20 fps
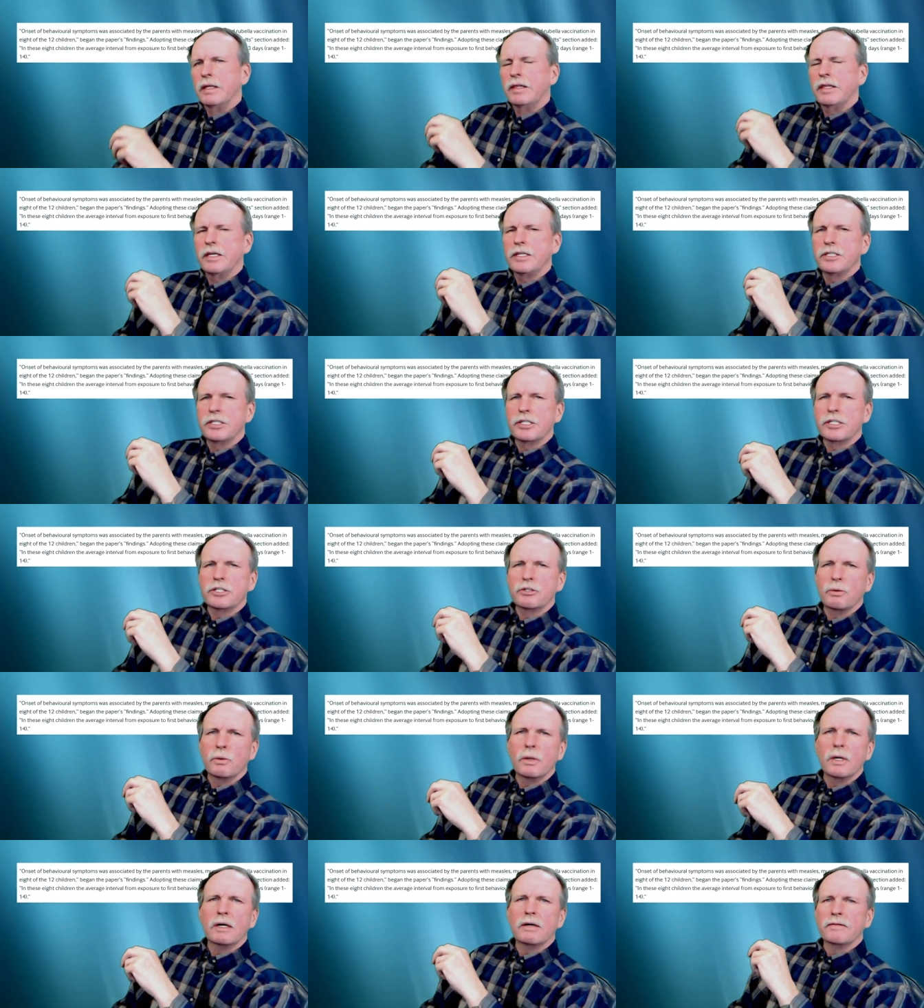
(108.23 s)
these
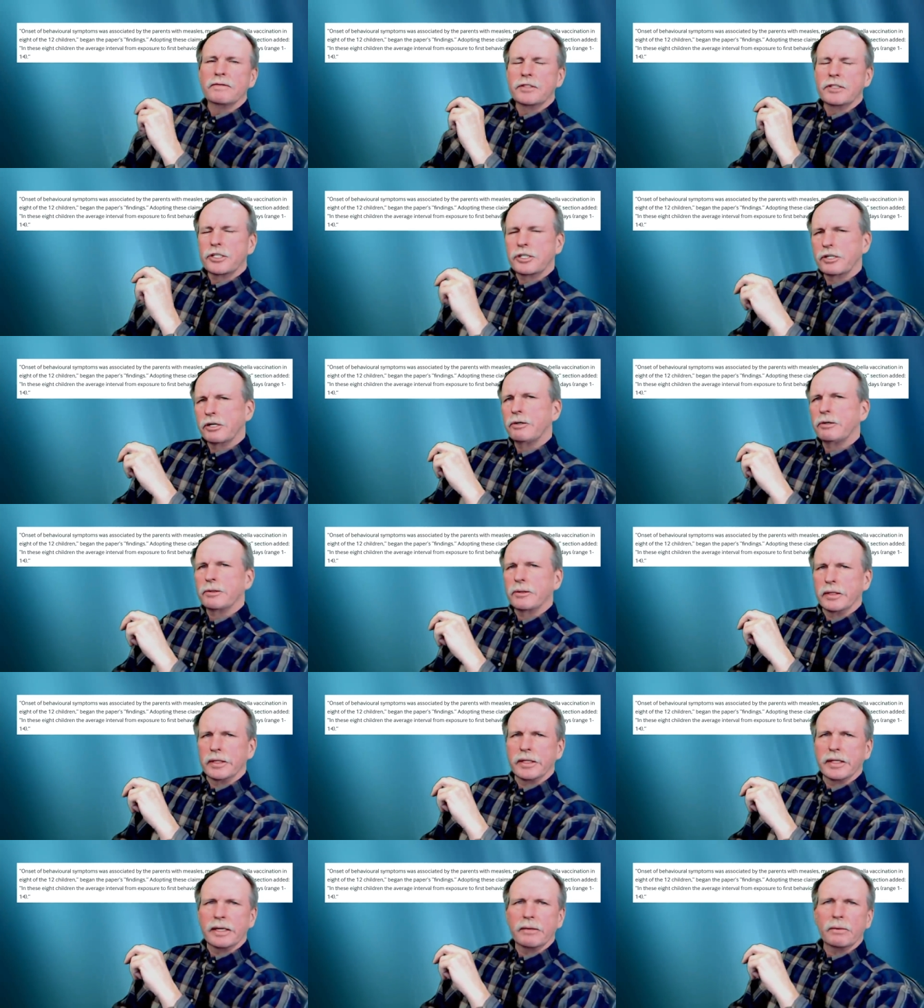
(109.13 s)
12
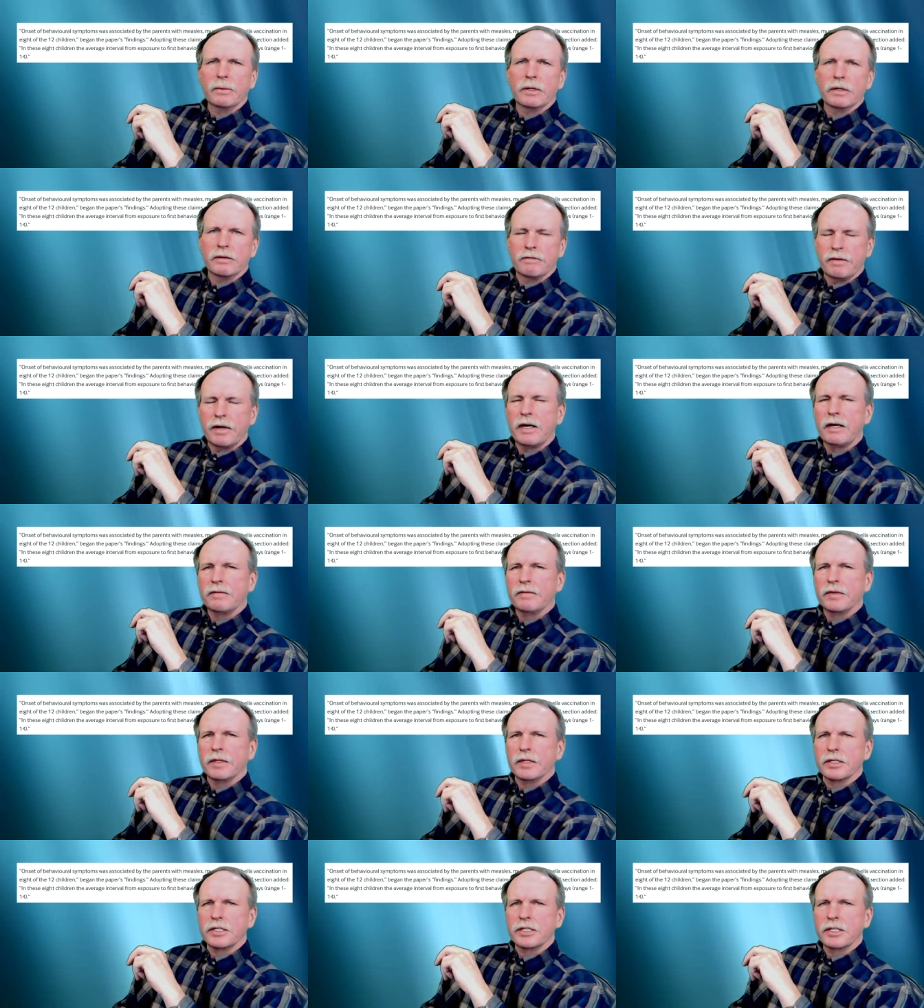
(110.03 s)
children that were
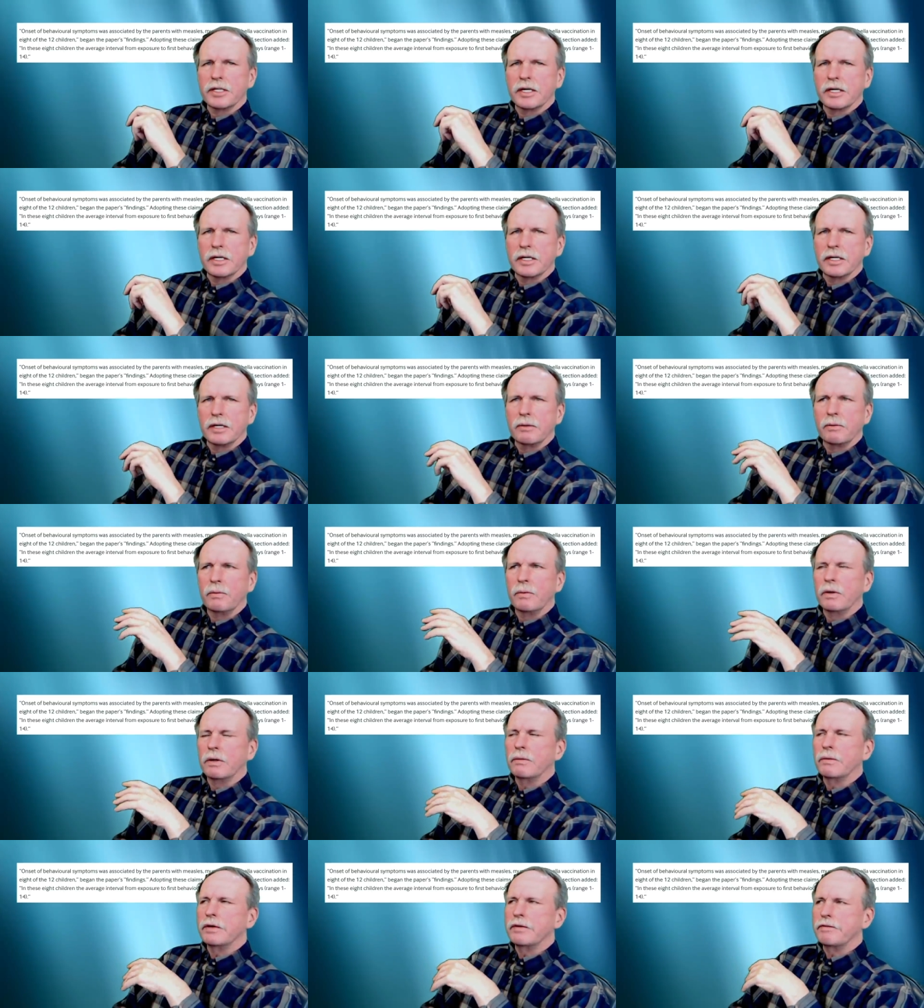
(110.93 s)
involved in the study
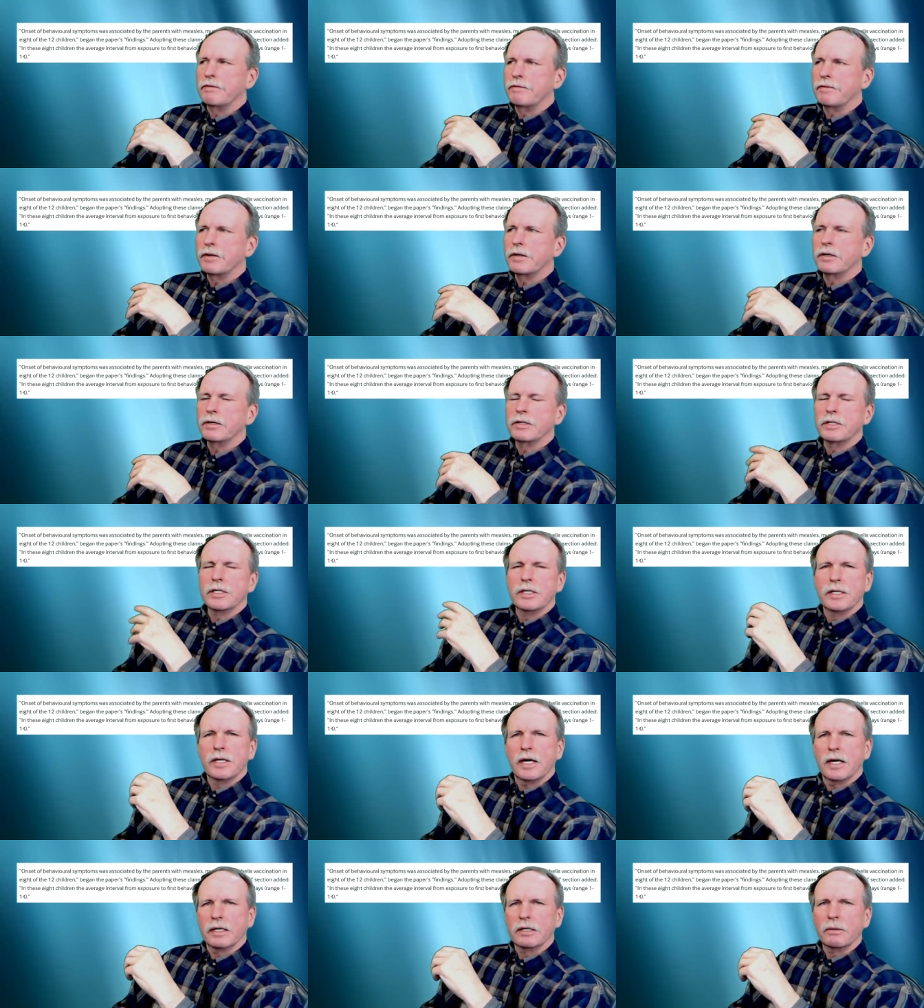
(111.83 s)
were referred
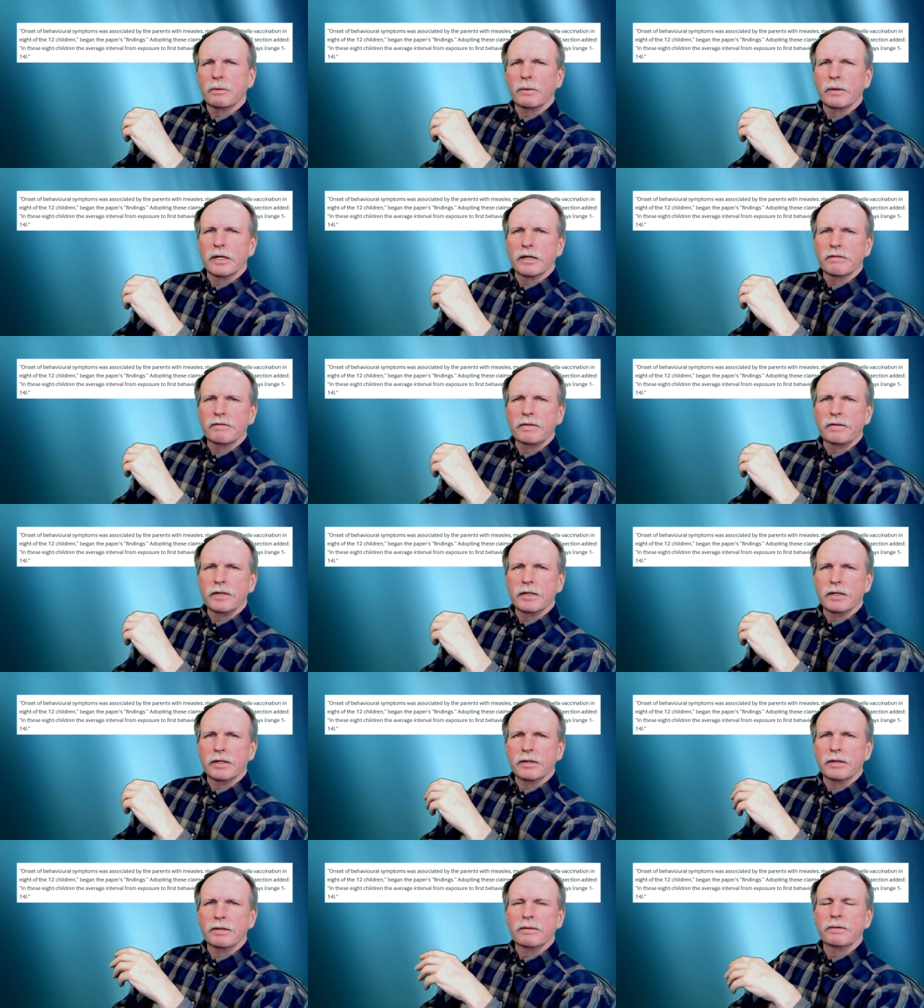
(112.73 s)
to Dr.
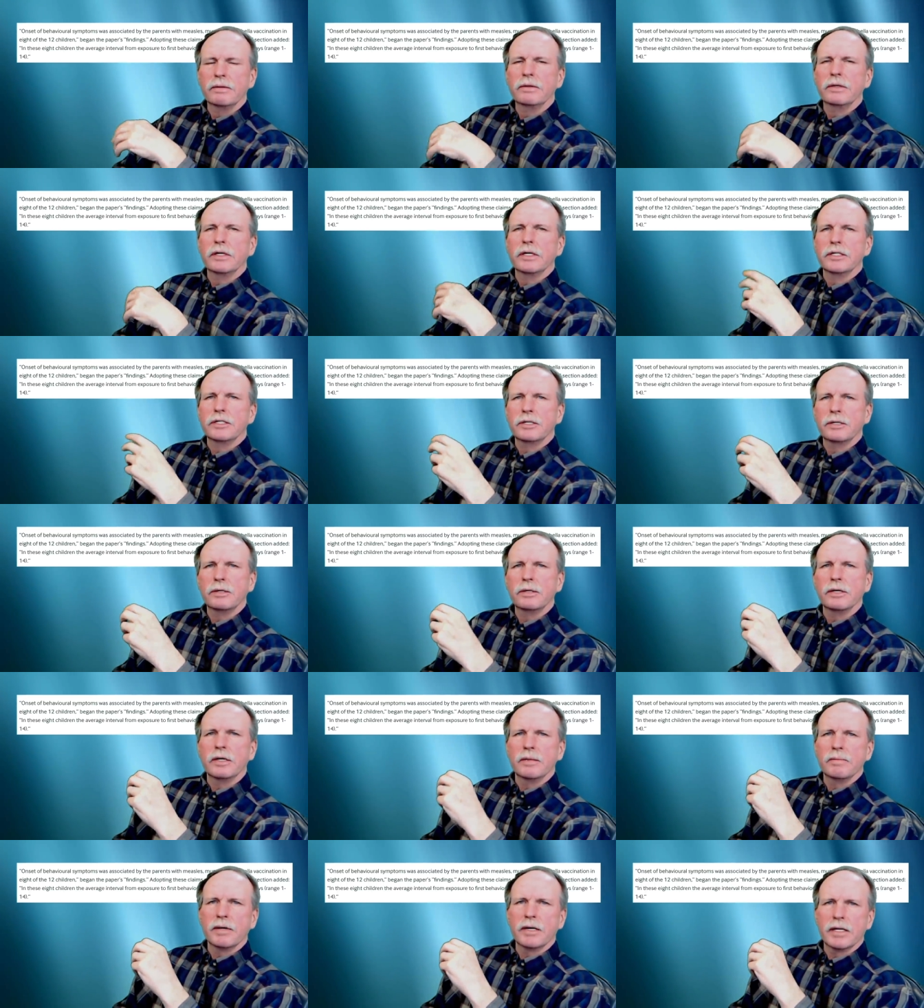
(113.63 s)
Wakefield through an
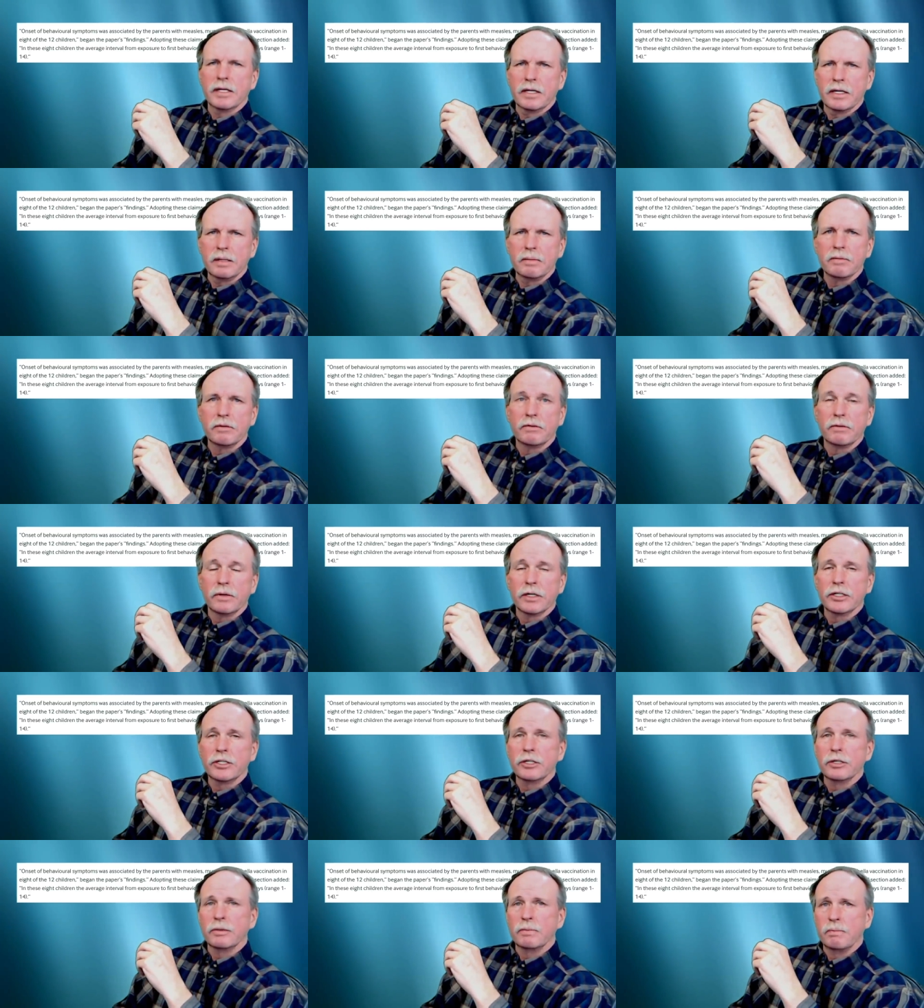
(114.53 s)
attorney by the name of
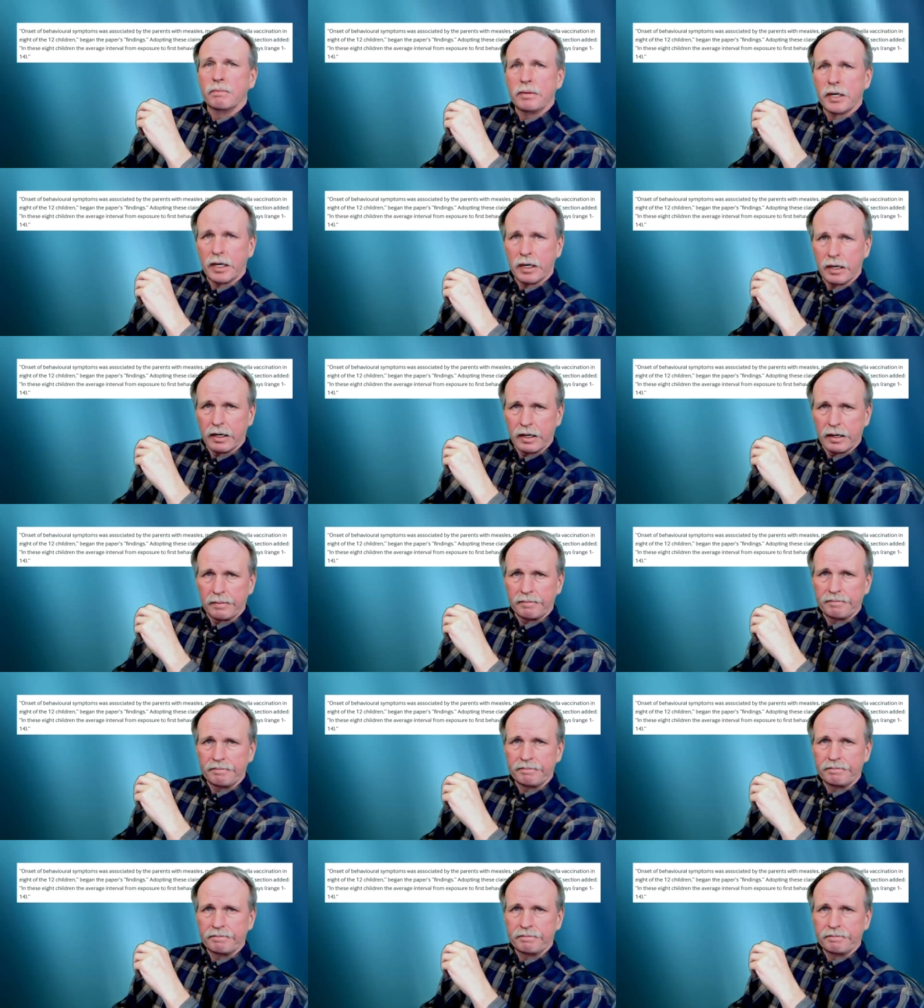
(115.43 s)
Richard Barr.